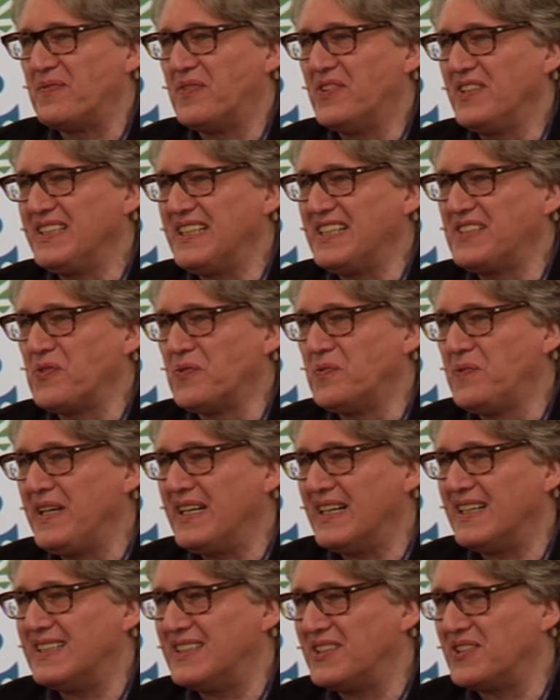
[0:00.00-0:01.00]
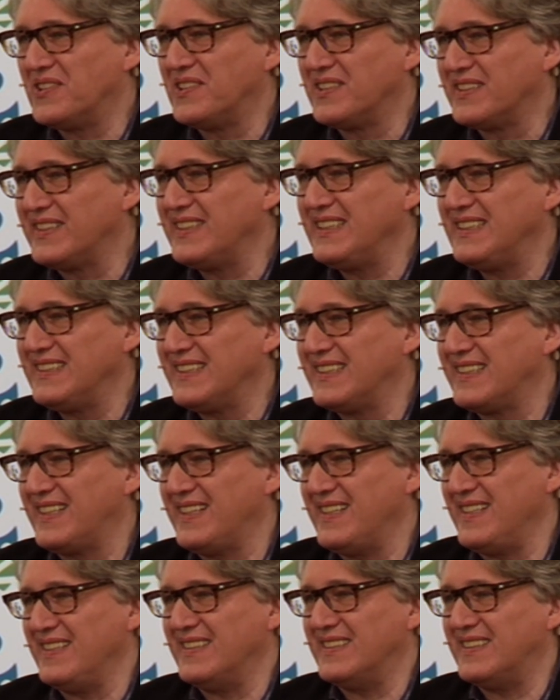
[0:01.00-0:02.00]
point is, we are already
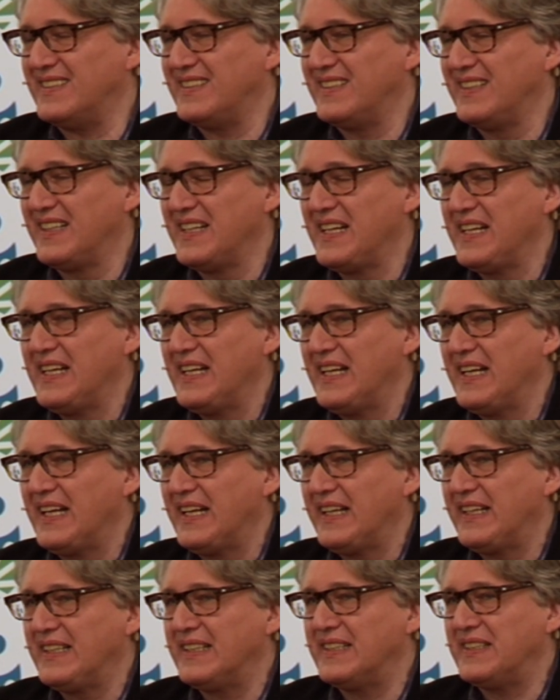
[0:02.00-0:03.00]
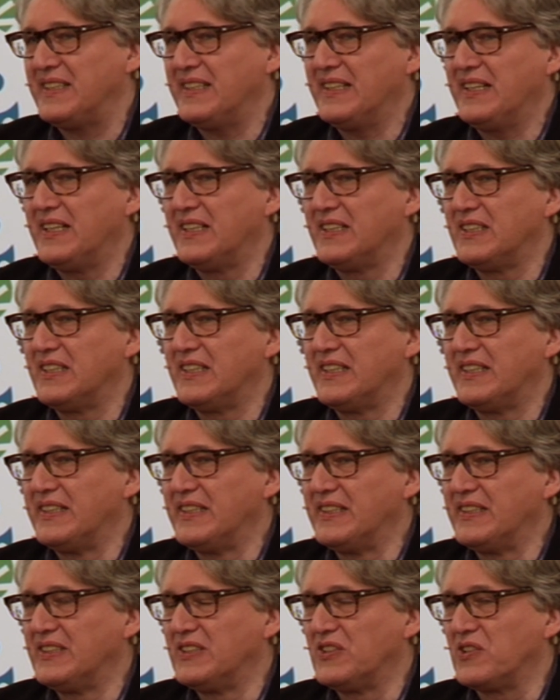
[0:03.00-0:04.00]
there. Yeah.
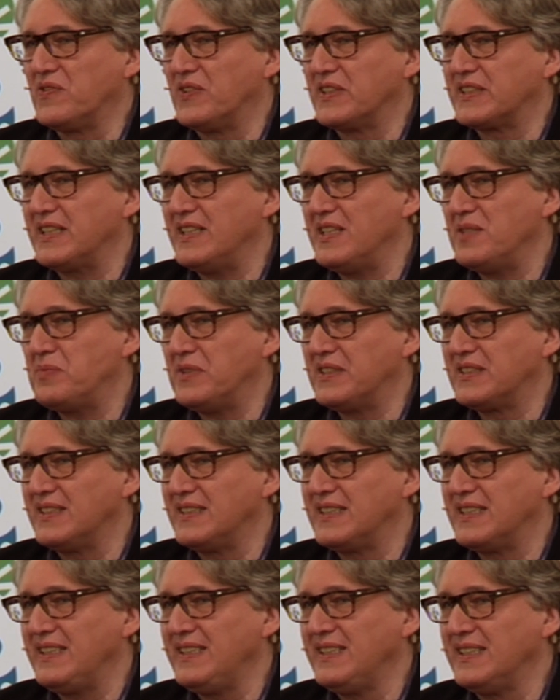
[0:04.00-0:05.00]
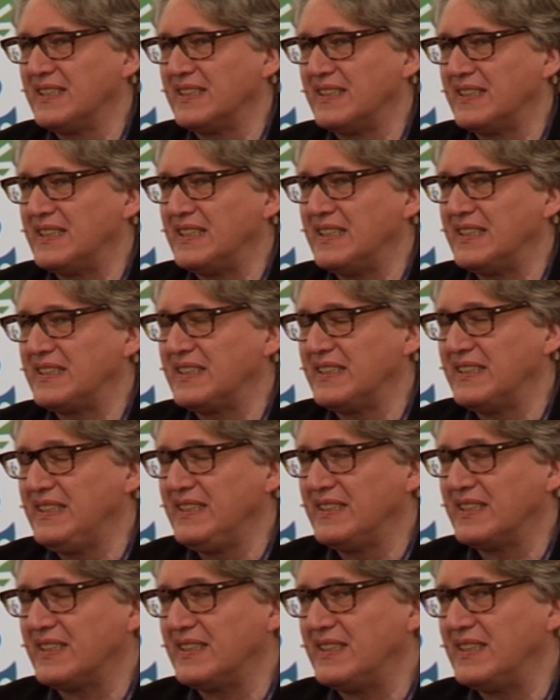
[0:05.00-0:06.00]
Look what happens at the internet. The
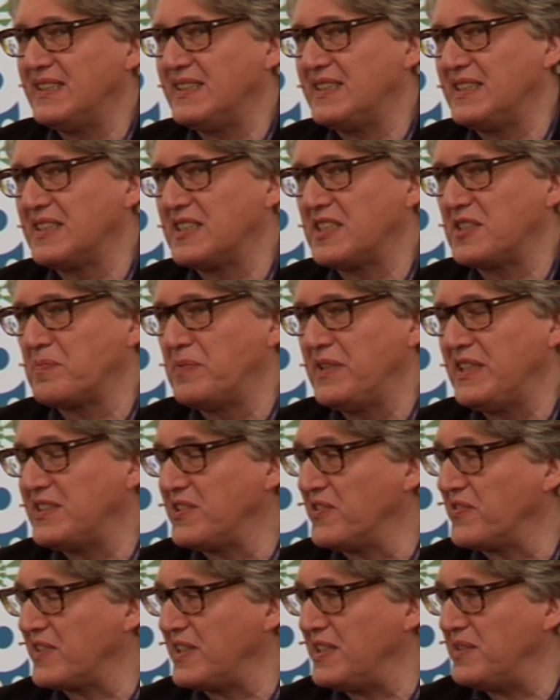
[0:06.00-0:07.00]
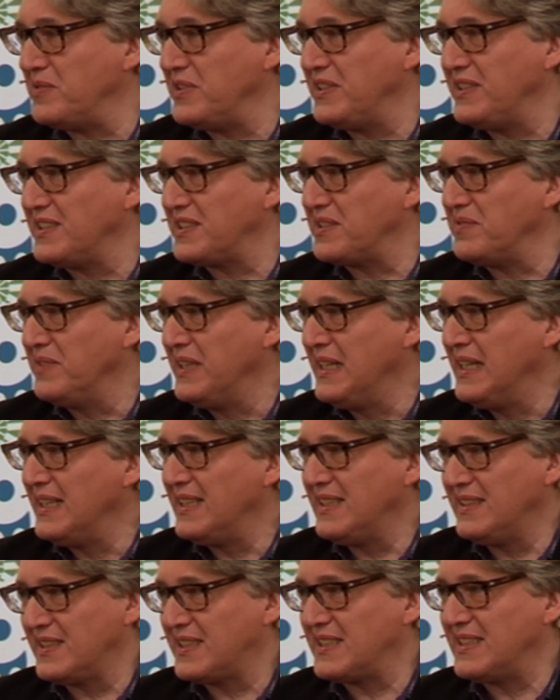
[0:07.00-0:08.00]
internet is a space of communism
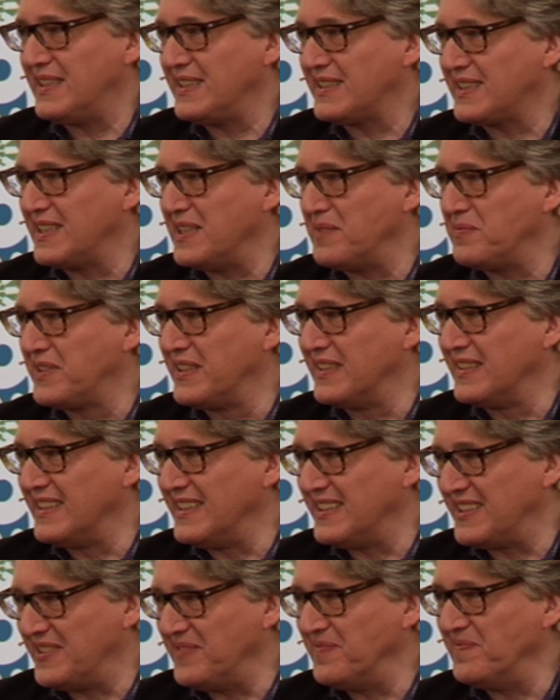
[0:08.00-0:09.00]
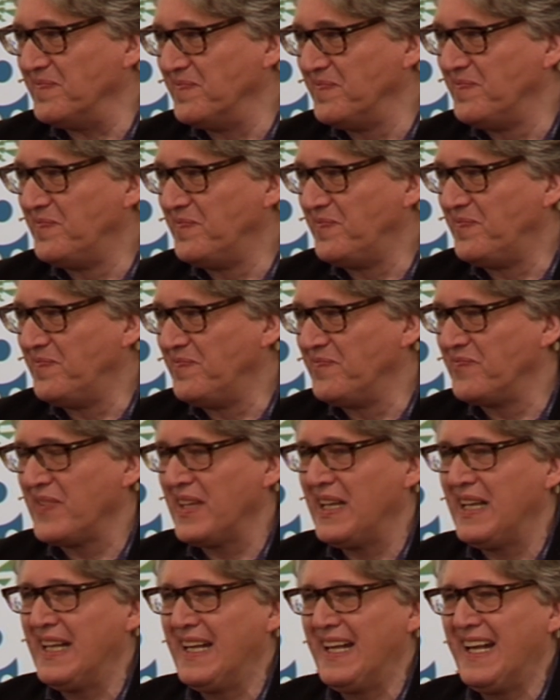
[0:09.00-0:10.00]
inside capitalism.
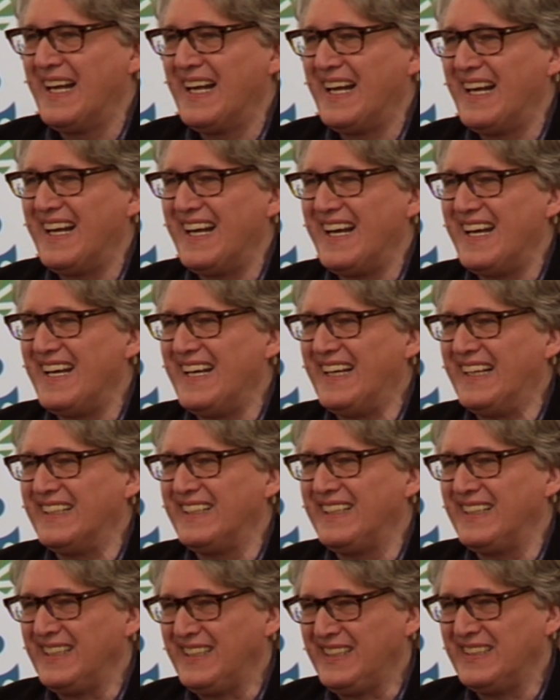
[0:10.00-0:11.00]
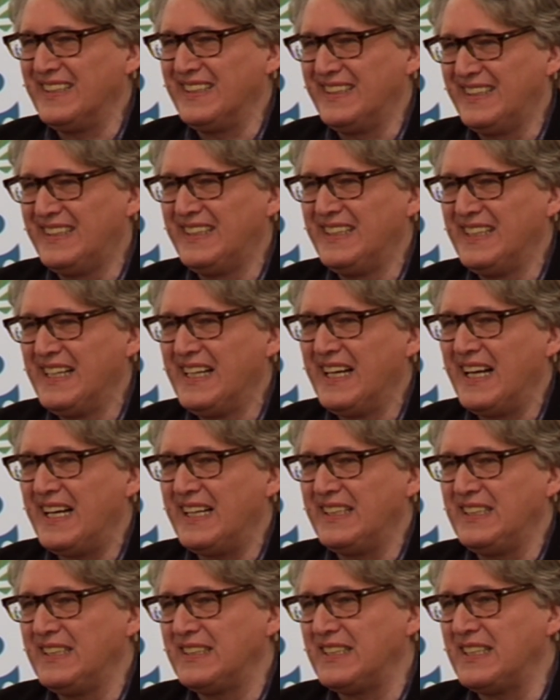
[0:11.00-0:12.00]
No. Yeah,
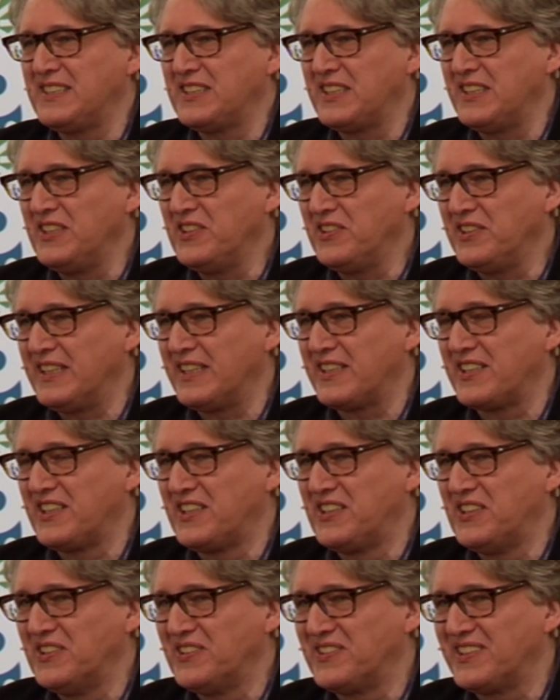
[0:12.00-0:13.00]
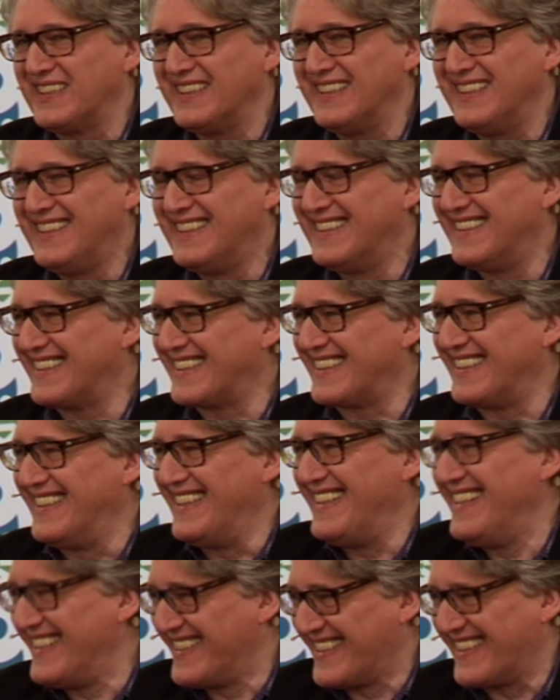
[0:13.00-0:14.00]
and it's not a good
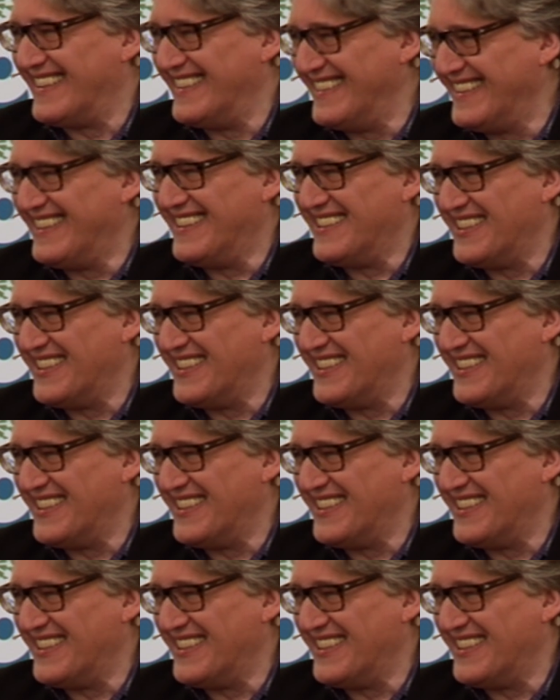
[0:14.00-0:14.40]
relation